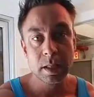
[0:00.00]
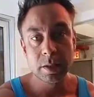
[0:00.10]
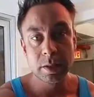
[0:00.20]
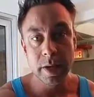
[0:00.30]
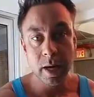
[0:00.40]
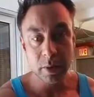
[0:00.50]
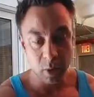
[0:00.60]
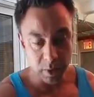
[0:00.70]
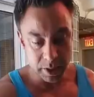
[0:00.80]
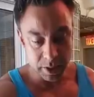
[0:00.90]
So now the
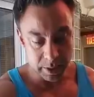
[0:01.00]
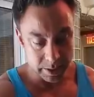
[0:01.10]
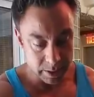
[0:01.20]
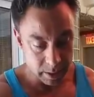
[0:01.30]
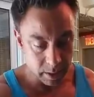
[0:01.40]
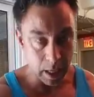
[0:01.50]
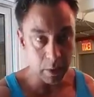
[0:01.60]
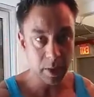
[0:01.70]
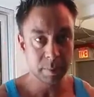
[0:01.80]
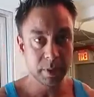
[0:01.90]
question is, how
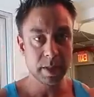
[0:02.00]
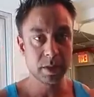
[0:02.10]
do I put this